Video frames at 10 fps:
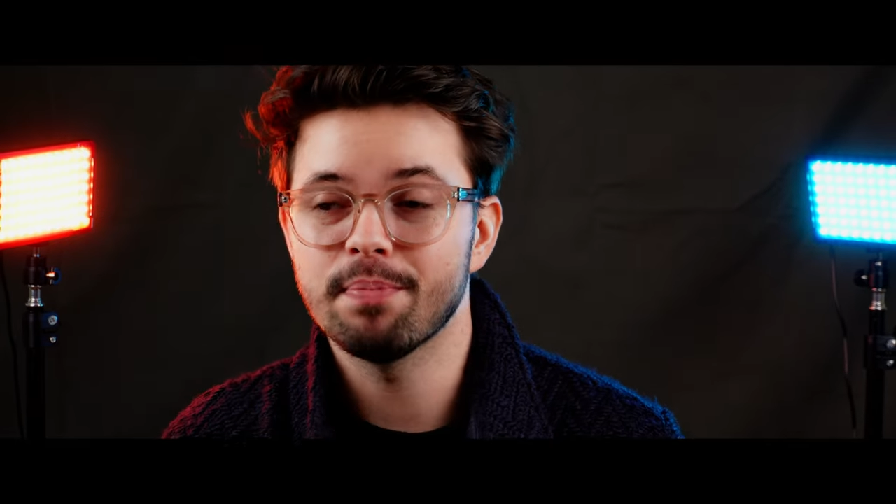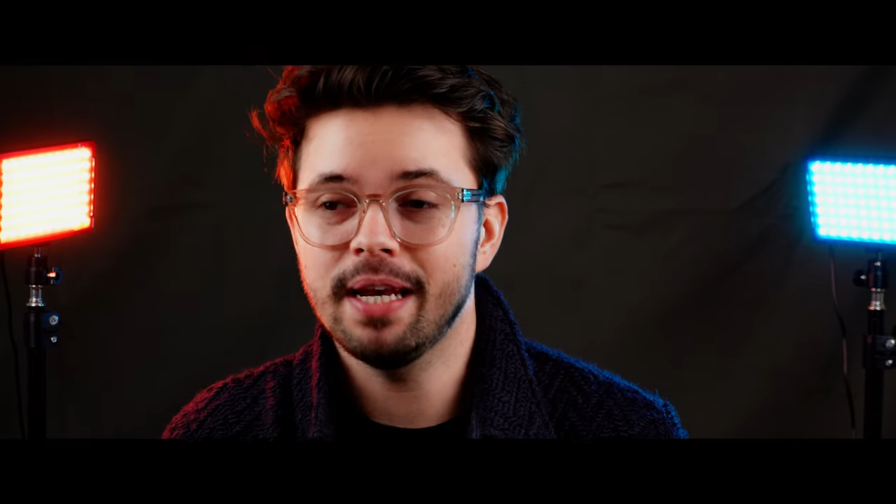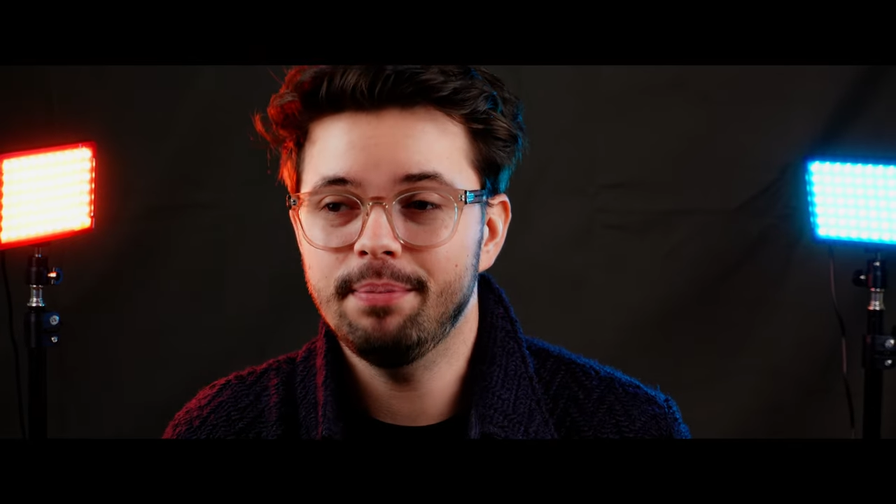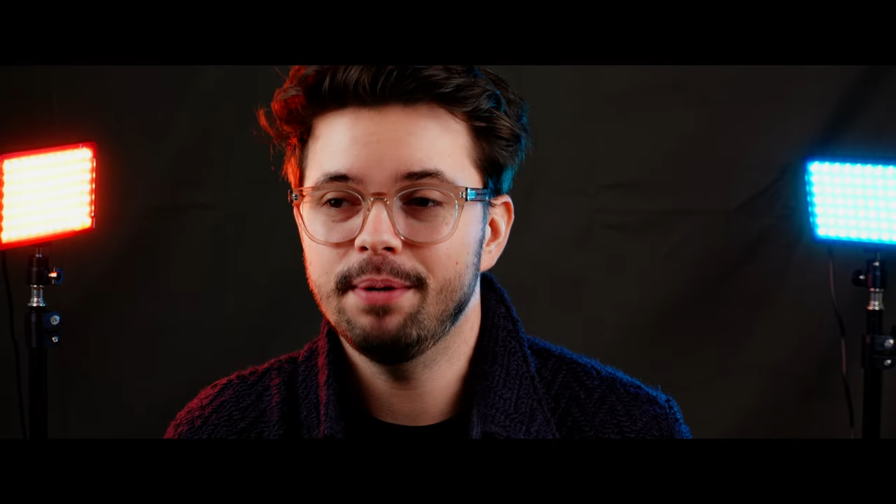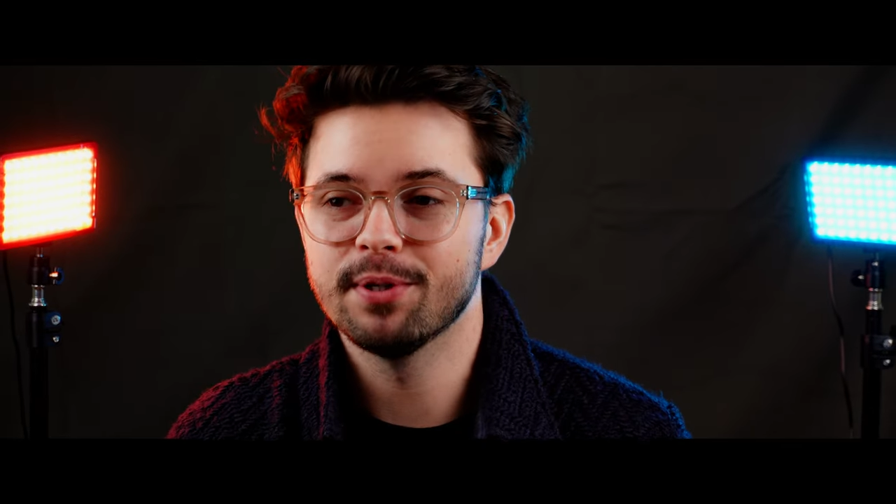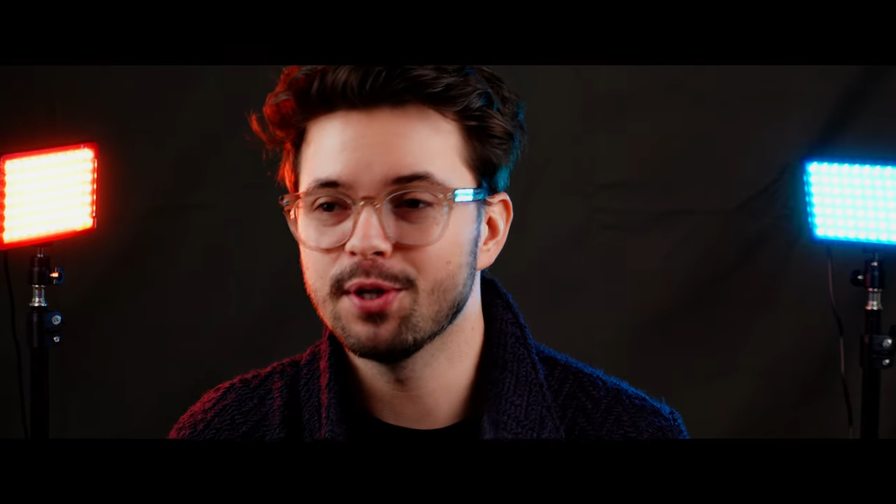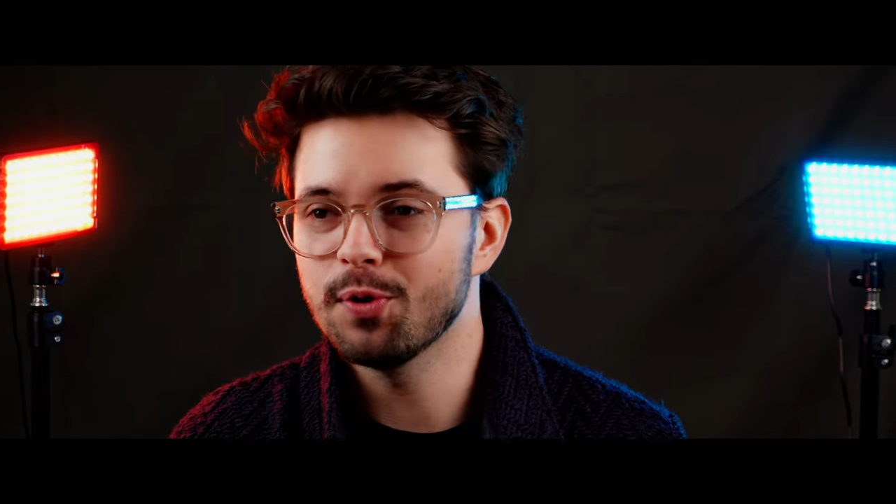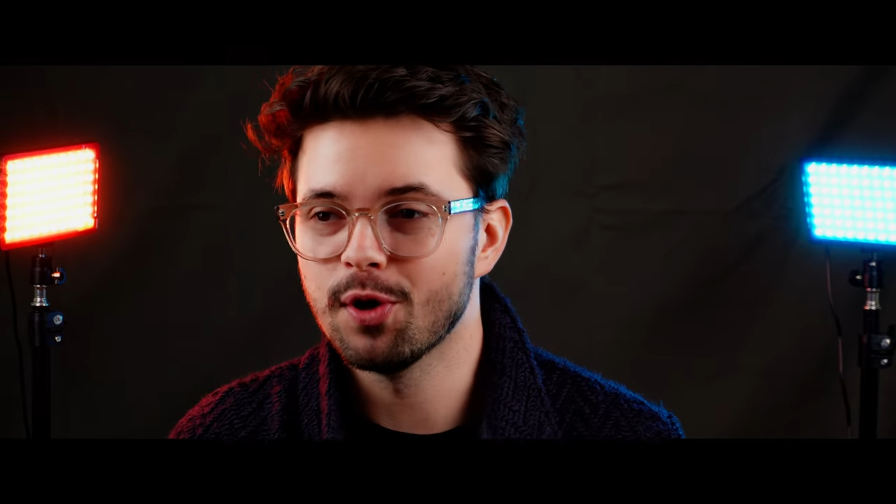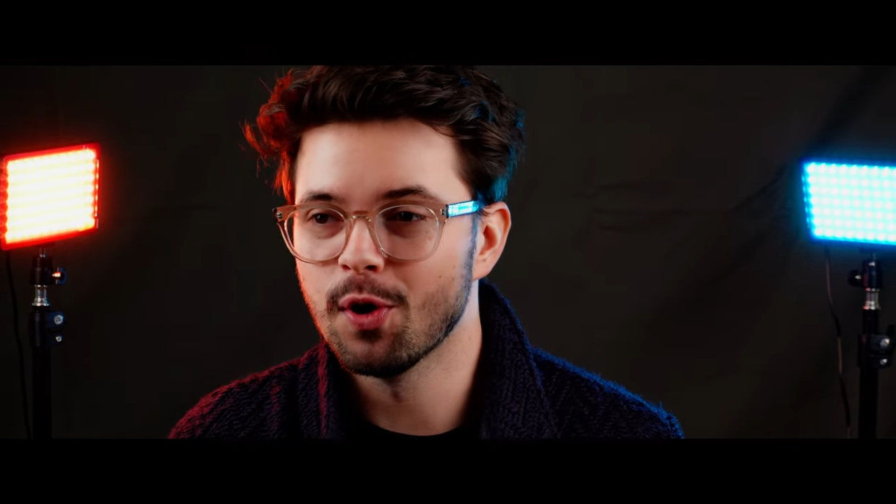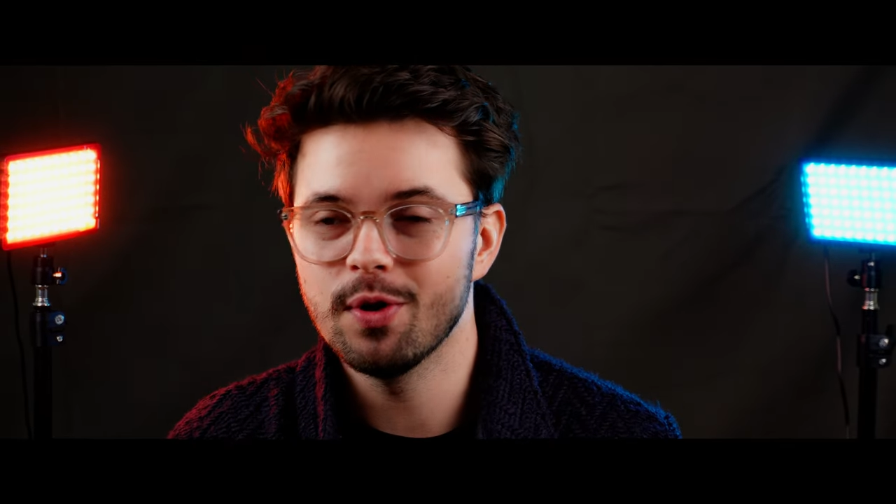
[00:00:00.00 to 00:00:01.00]
many people
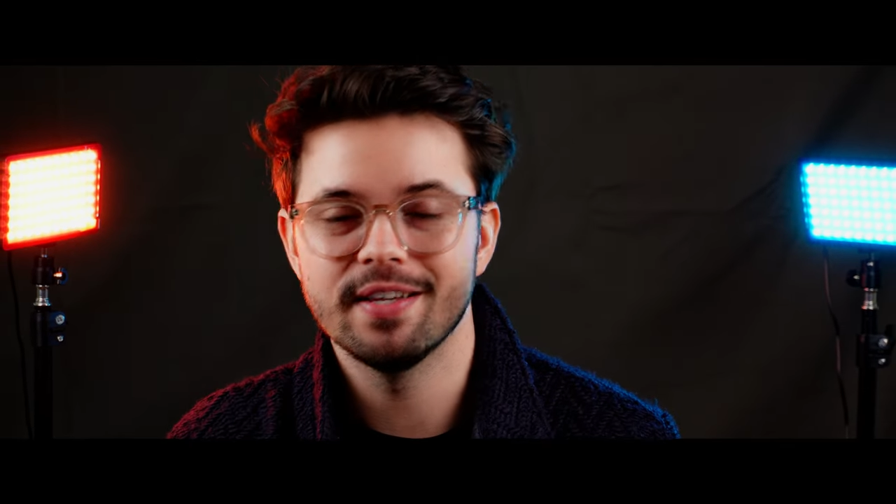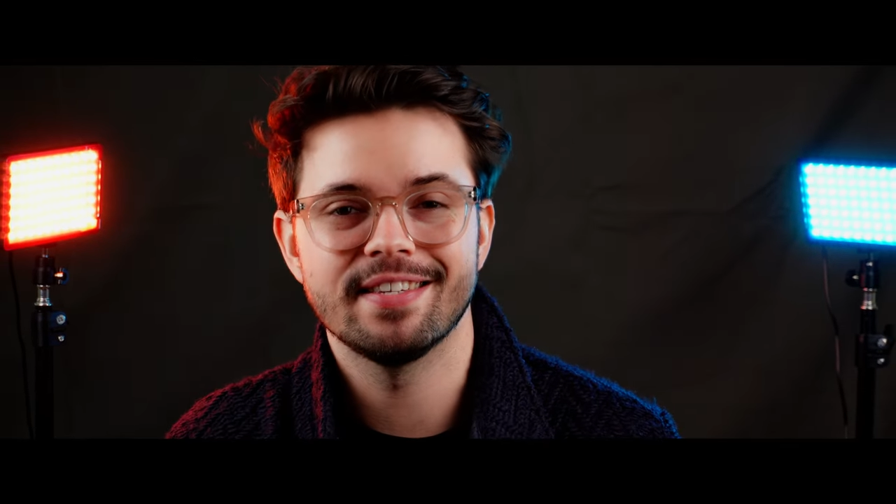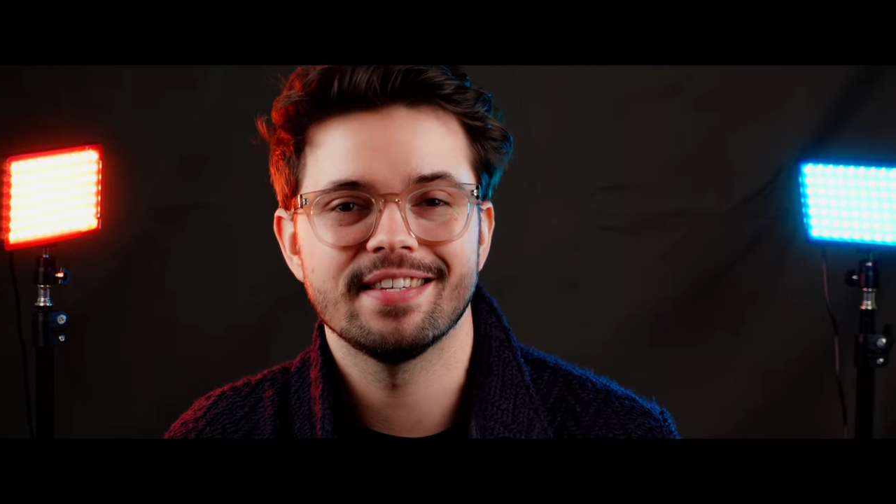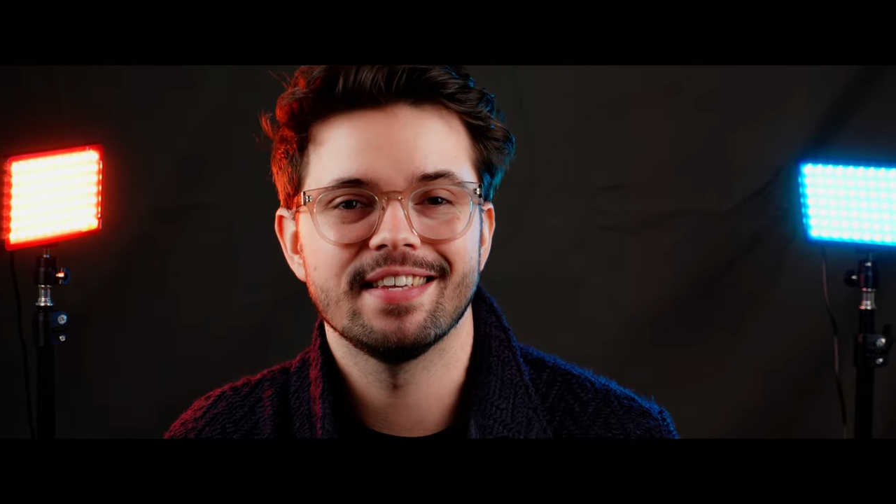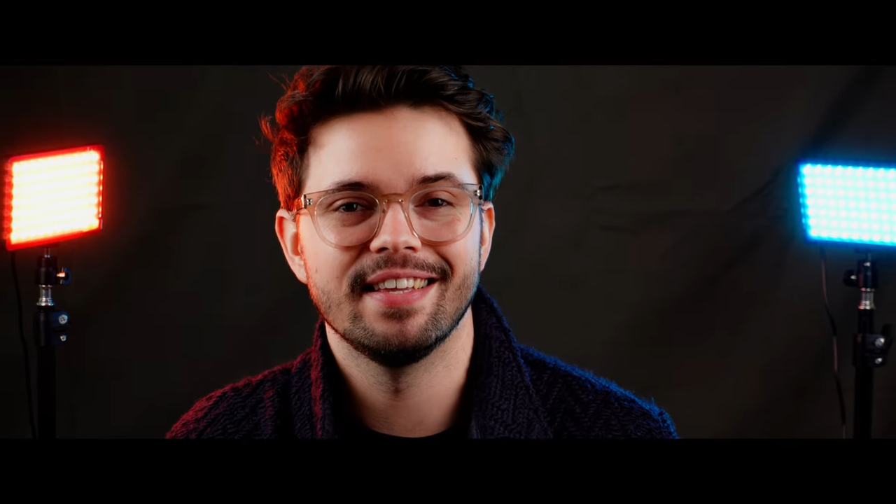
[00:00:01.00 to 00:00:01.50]
don't know is